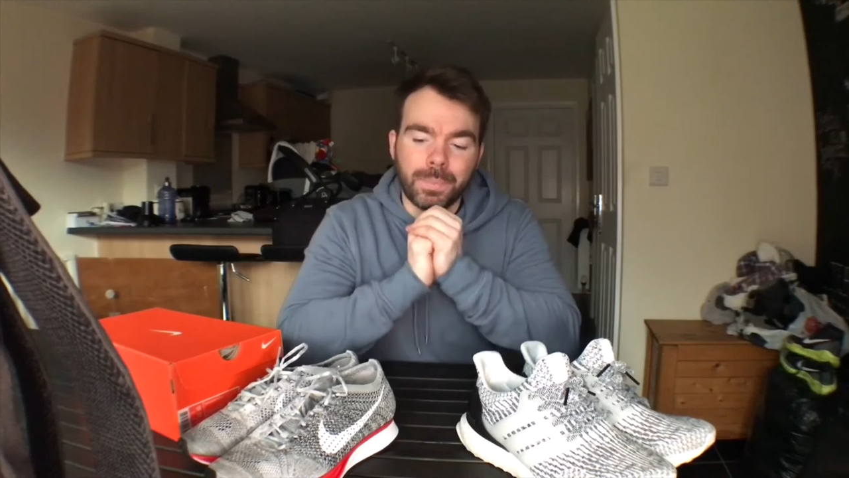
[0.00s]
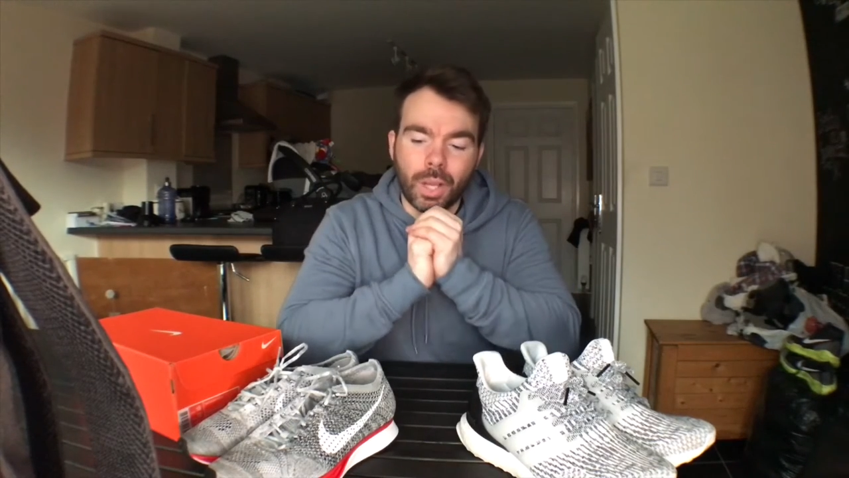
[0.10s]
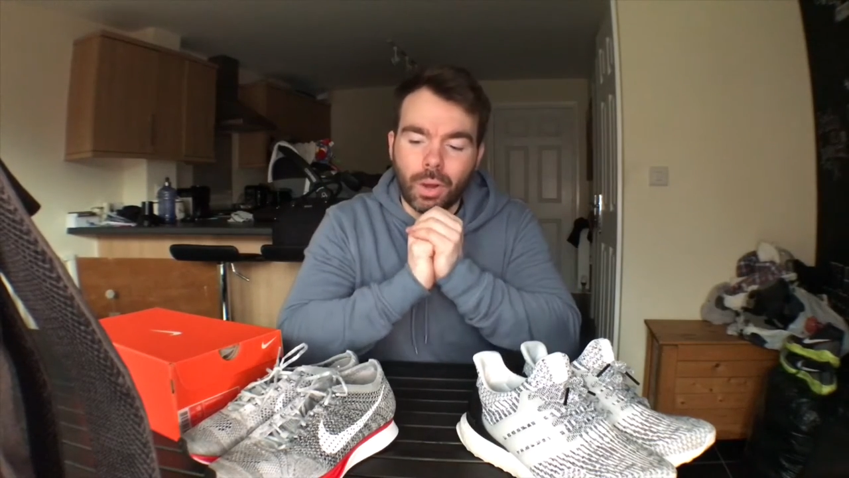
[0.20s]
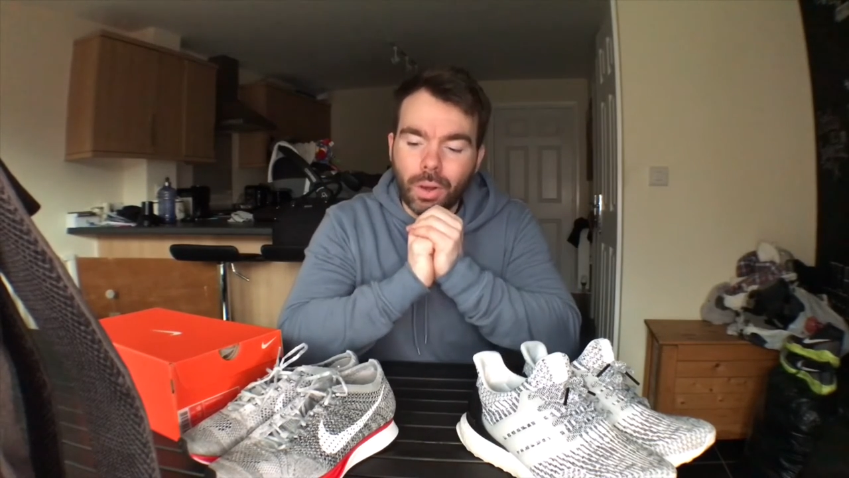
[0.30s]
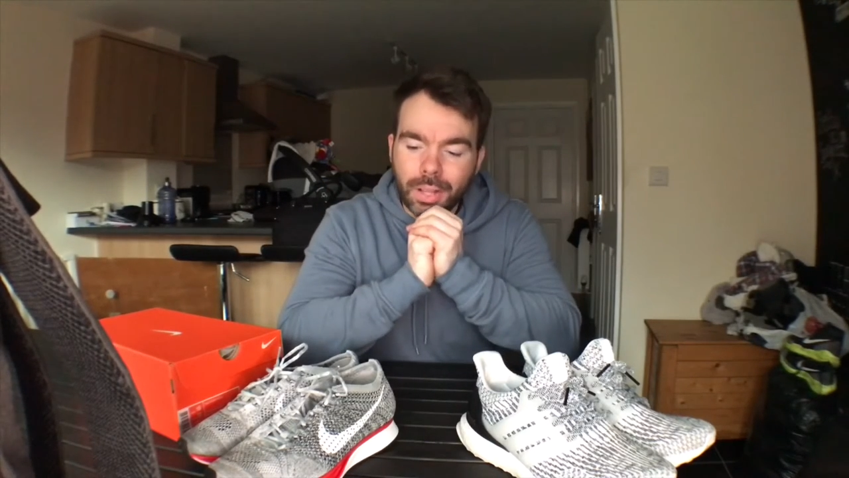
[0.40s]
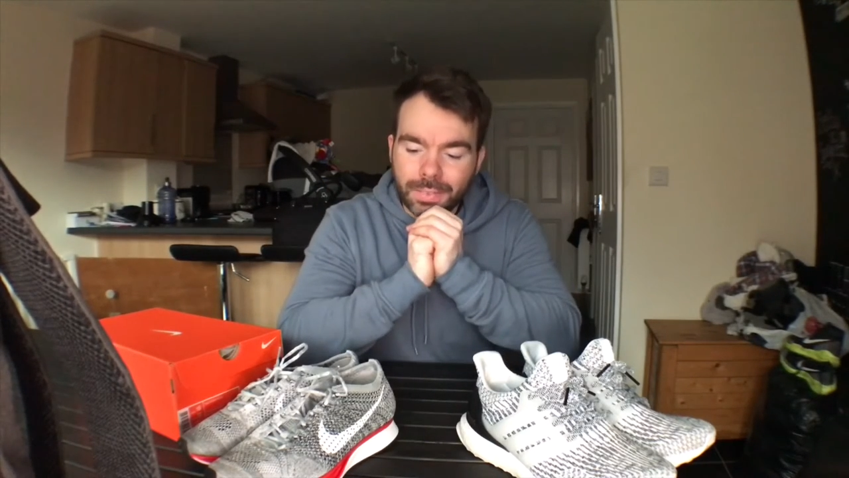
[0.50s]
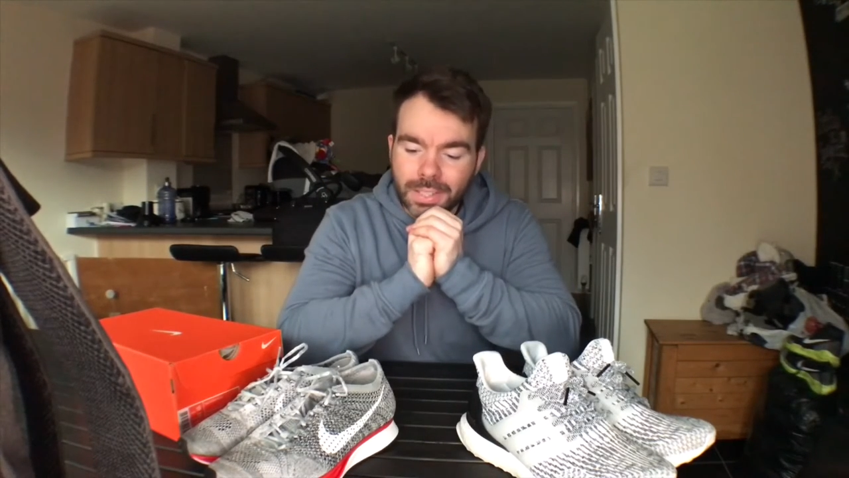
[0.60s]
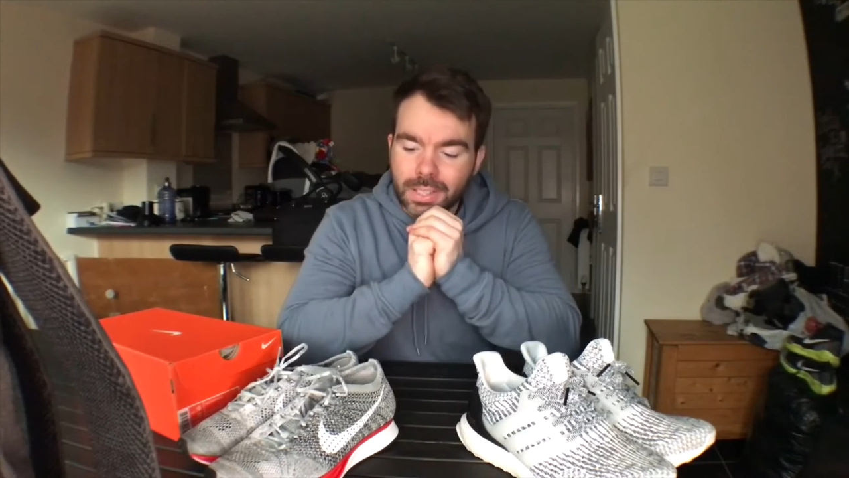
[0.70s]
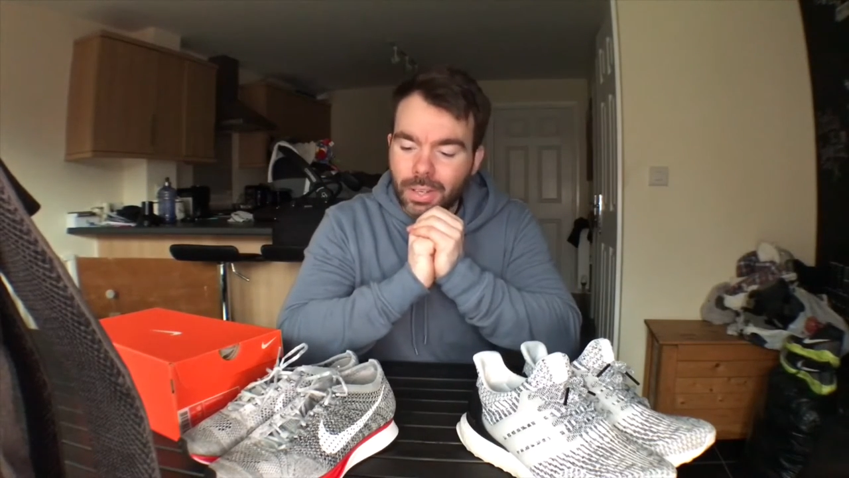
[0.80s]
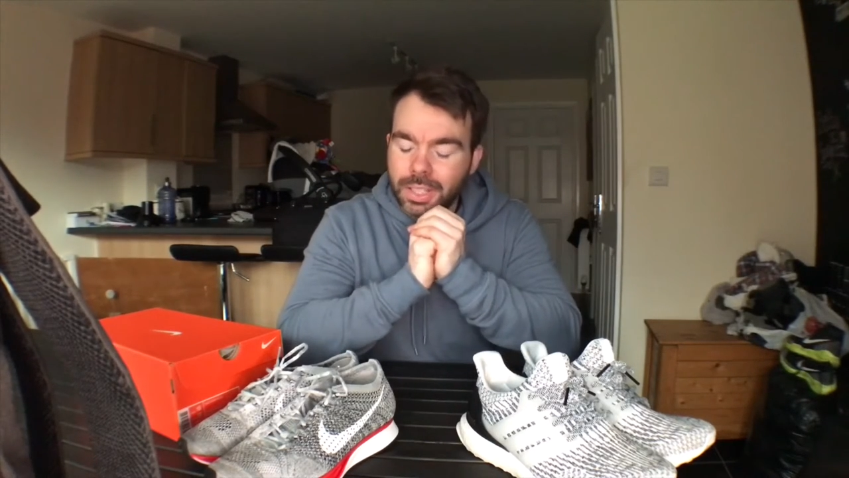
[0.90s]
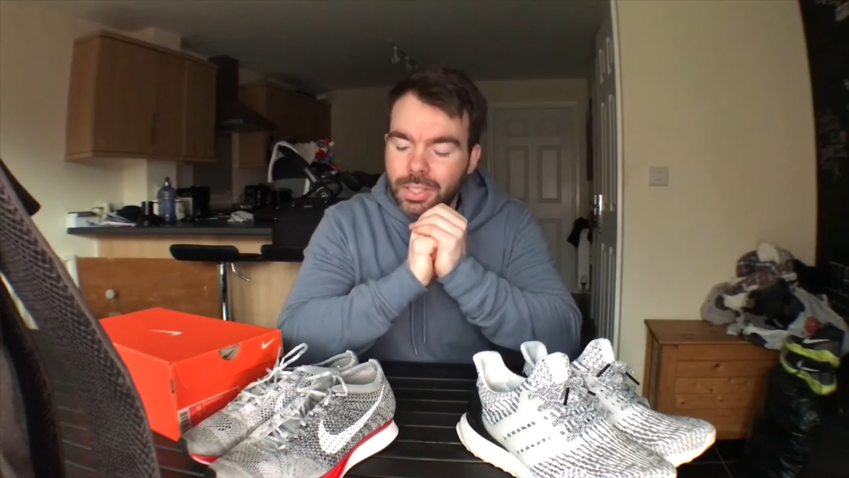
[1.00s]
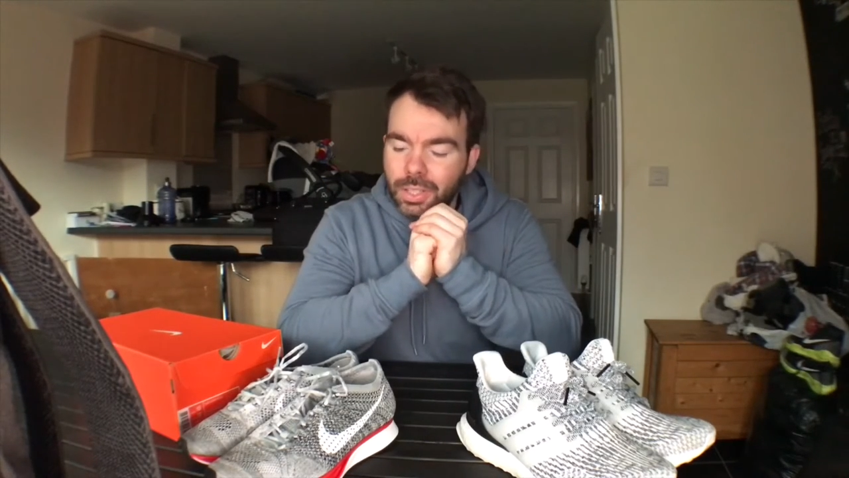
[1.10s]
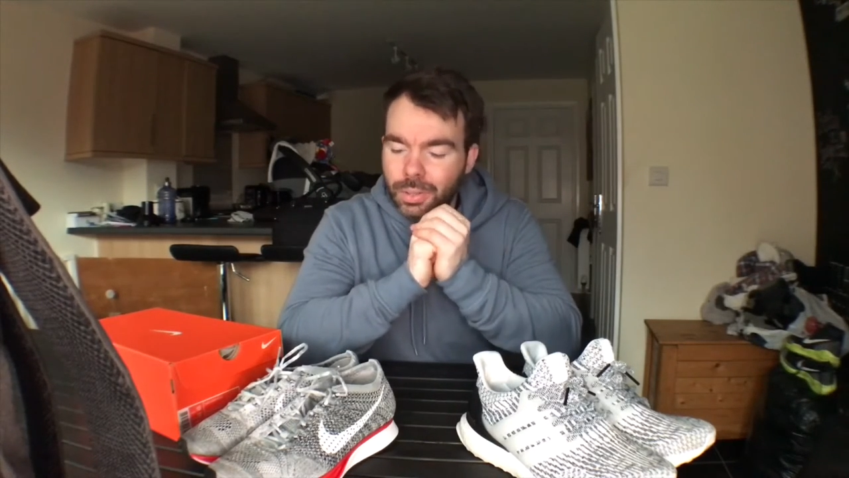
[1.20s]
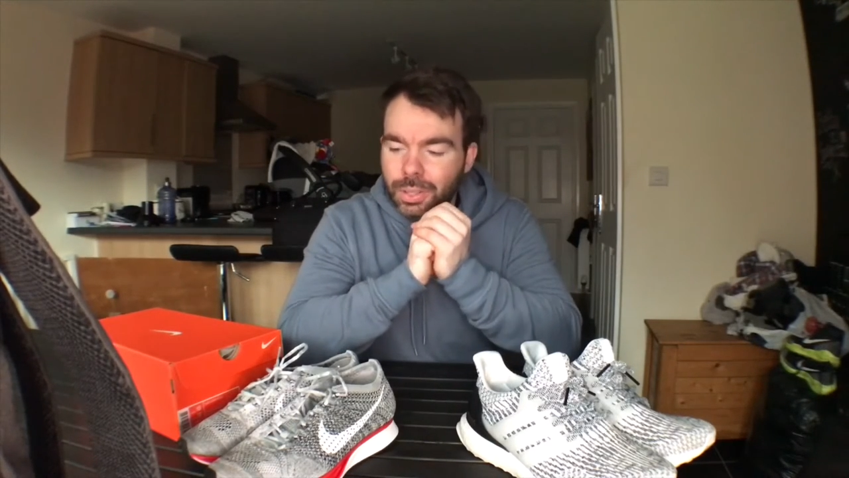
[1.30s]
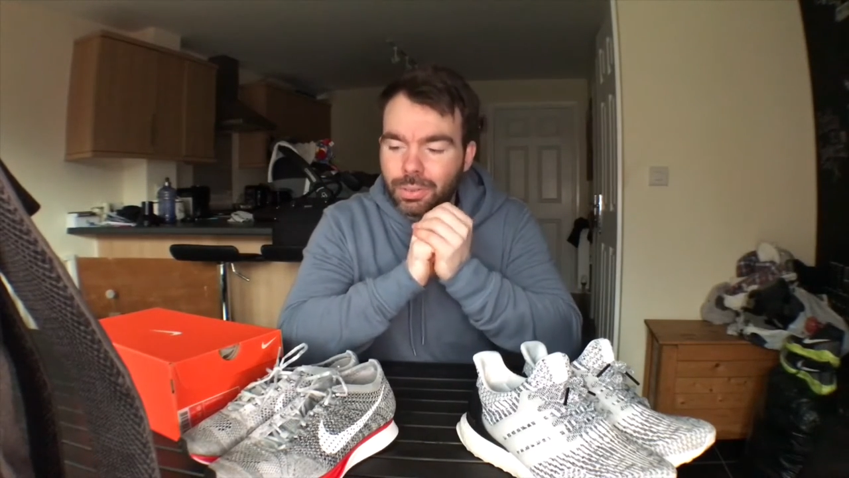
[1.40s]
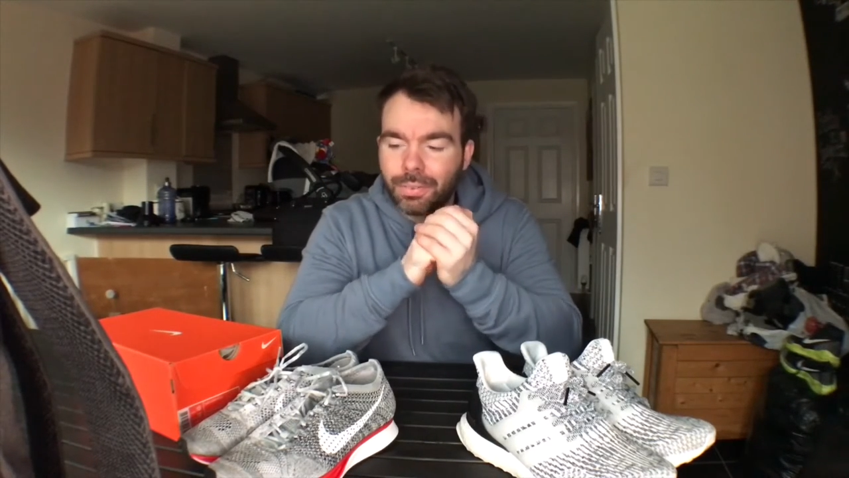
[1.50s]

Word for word: I decided to do this